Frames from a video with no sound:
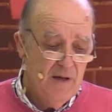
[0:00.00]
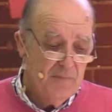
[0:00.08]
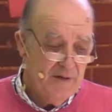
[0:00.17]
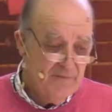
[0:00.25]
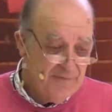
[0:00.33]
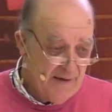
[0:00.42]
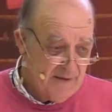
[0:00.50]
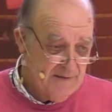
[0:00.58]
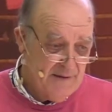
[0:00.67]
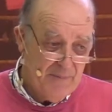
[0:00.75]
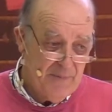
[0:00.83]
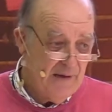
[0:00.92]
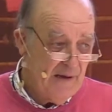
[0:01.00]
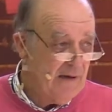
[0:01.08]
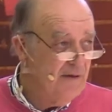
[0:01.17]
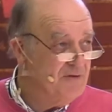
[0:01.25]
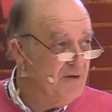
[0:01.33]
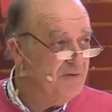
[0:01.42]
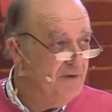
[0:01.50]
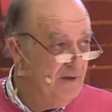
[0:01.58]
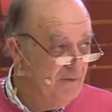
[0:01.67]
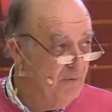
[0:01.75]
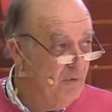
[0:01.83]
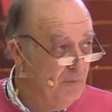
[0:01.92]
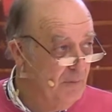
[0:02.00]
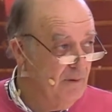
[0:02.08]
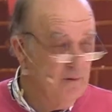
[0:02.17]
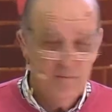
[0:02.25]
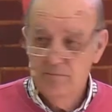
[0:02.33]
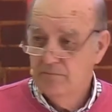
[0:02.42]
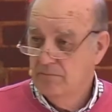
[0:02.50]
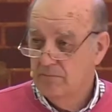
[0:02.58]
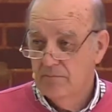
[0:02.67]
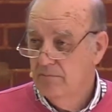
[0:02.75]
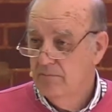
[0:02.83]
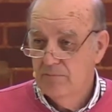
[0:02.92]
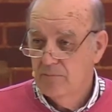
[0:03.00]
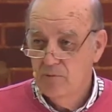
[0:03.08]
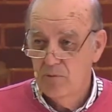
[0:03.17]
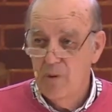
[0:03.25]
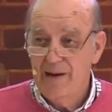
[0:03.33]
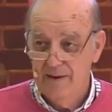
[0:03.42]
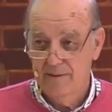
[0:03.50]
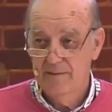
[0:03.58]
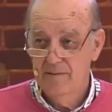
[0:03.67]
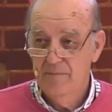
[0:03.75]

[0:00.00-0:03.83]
But in fact, tabernacle is just an informal dwelling.